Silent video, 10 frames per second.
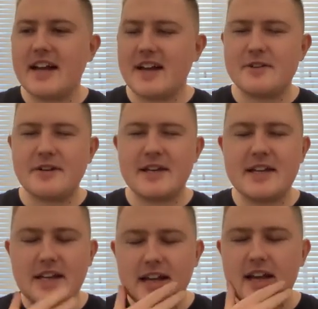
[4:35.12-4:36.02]
And you're going,
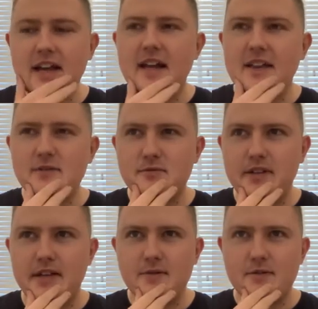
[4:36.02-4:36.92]
oh, that's
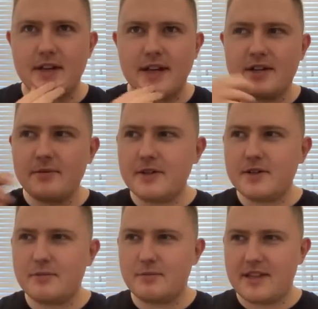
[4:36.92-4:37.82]
really interesting. How can we
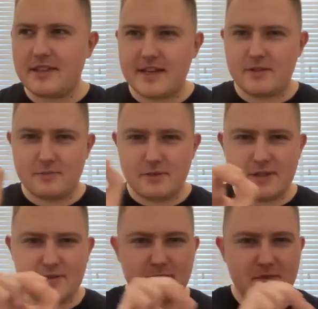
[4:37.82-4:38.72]
incorporate that
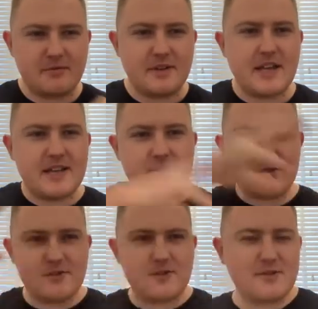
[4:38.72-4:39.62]
specific movement
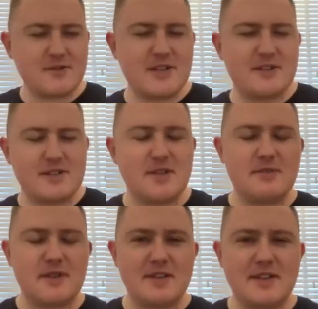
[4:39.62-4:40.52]
into
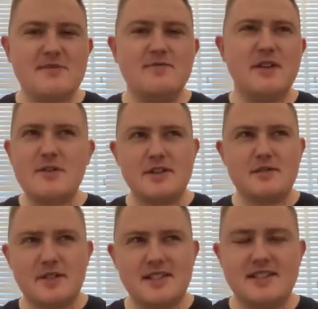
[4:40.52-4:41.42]
something that's very
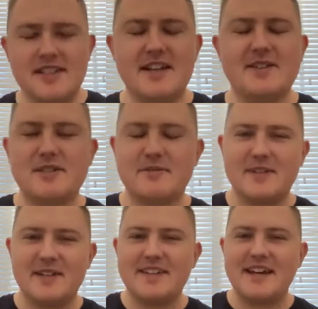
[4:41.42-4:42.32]
complicité or
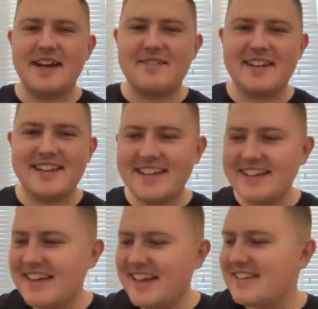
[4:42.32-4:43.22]
something like that? I mean,
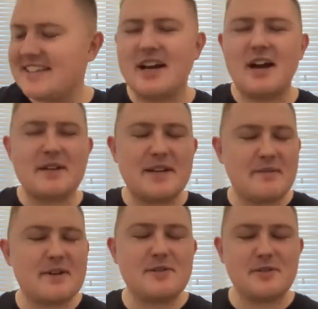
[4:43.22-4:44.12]
am
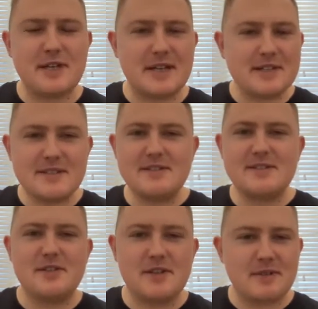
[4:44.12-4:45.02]
I talking
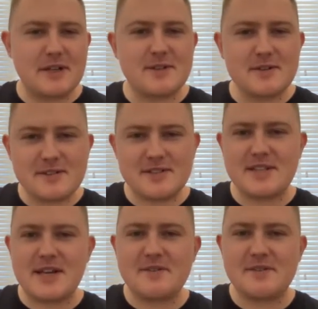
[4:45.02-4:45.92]
complete nonsense
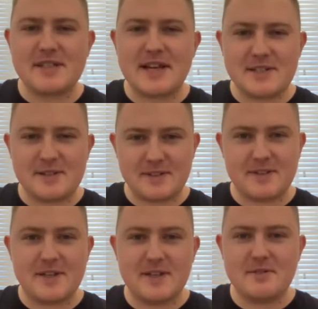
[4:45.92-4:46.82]
there, or is that something
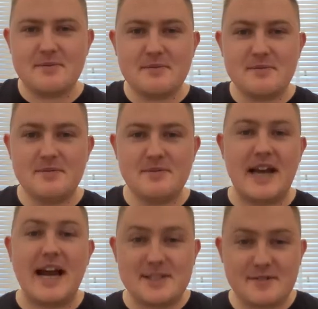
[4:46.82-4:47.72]
that you
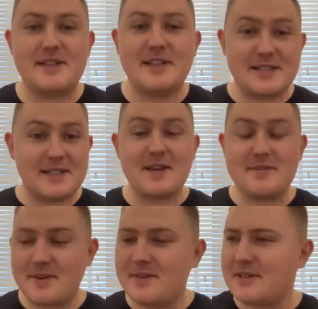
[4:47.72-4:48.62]
actively like to get
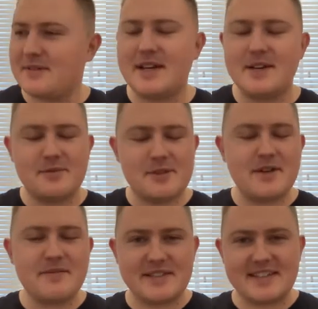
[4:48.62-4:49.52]
involved in, like
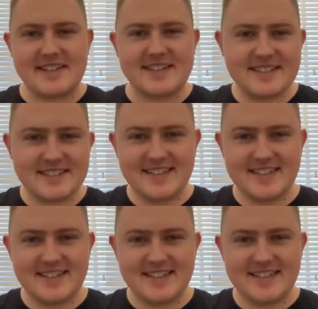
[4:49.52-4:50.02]
observing things?